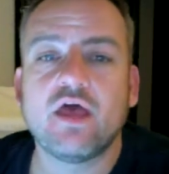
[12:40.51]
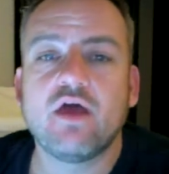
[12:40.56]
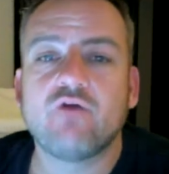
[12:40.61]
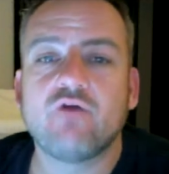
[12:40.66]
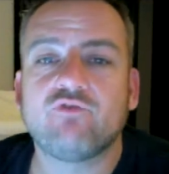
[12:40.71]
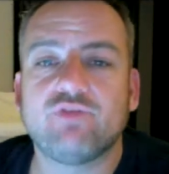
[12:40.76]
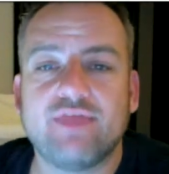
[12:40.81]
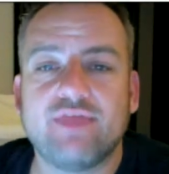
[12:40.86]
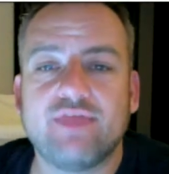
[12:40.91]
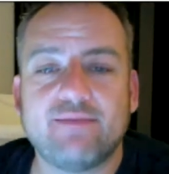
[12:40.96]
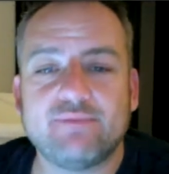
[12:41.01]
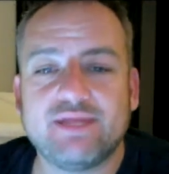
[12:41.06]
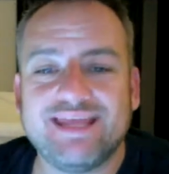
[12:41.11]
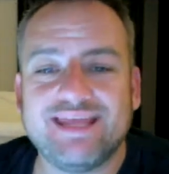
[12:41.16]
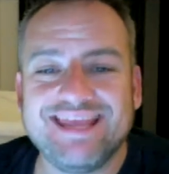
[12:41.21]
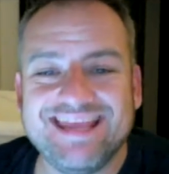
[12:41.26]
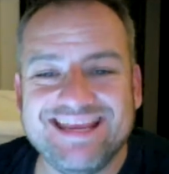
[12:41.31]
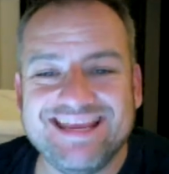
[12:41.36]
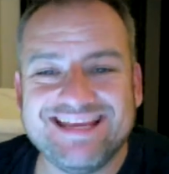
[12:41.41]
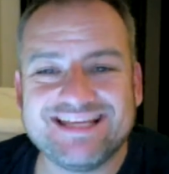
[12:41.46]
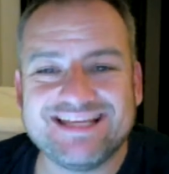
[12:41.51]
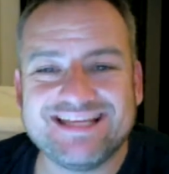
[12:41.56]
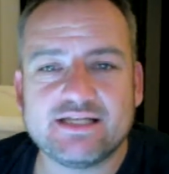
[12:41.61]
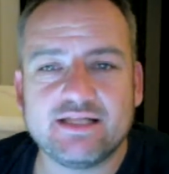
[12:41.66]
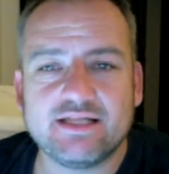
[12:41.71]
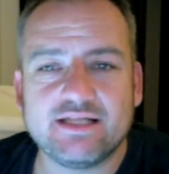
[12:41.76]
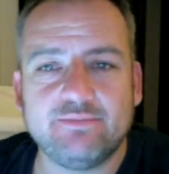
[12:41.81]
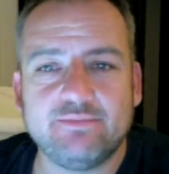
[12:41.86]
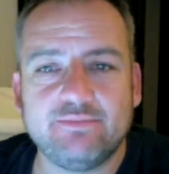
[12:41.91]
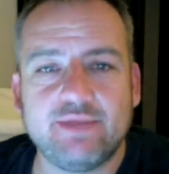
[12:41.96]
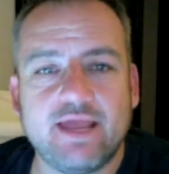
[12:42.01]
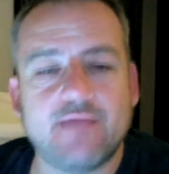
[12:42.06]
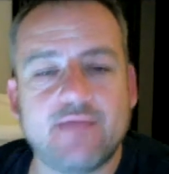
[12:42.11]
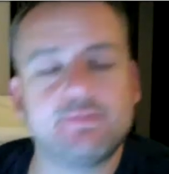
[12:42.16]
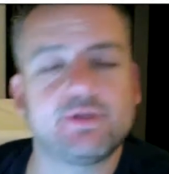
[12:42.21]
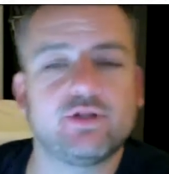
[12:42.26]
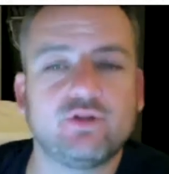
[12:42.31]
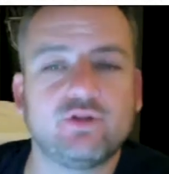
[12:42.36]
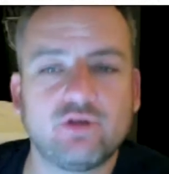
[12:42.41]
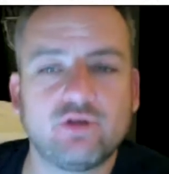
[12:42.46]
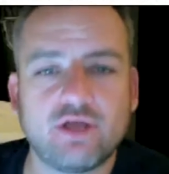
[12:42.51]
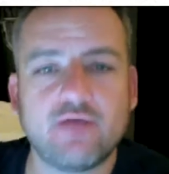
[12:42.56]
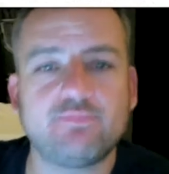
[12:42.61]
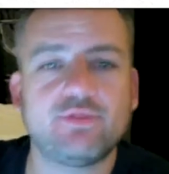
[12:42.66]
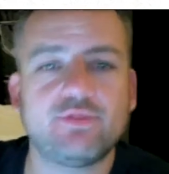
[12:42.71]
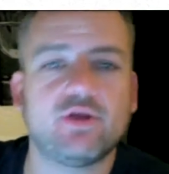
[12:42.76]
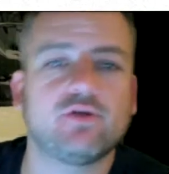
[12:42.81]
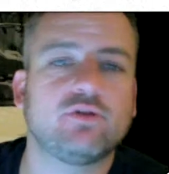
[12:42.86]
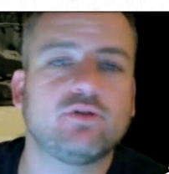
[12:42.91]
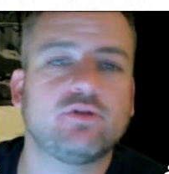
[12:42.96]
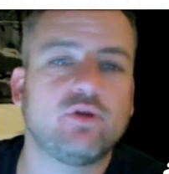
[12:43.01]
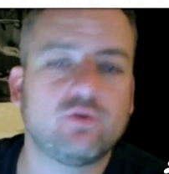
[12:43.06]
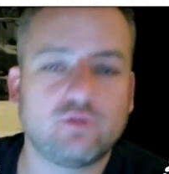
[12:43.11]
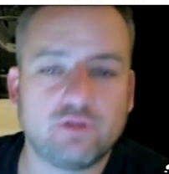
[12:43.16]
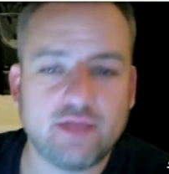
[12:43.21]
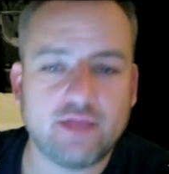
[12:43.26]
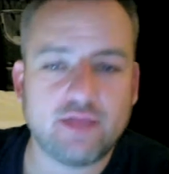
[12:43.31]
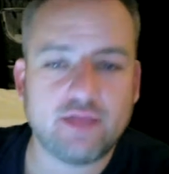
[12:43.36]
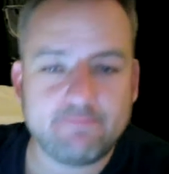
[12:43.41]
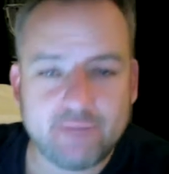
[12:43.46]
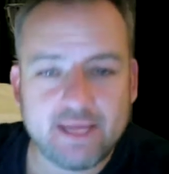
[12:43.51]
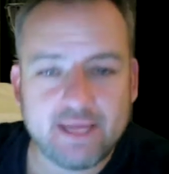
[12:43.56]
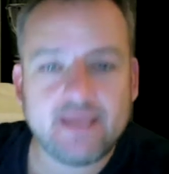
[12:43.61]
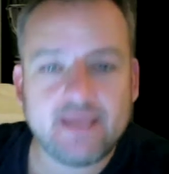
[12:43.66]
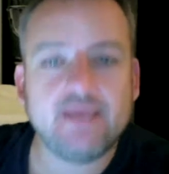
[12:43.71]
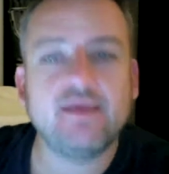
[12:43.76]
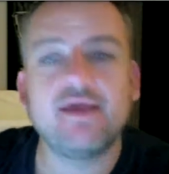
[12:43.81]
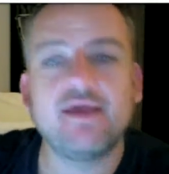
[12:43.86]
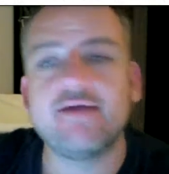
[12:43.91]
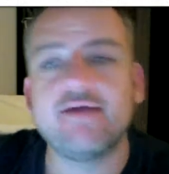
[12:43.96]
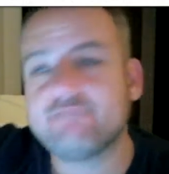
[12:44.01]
for them to easily be able to look up their local MP,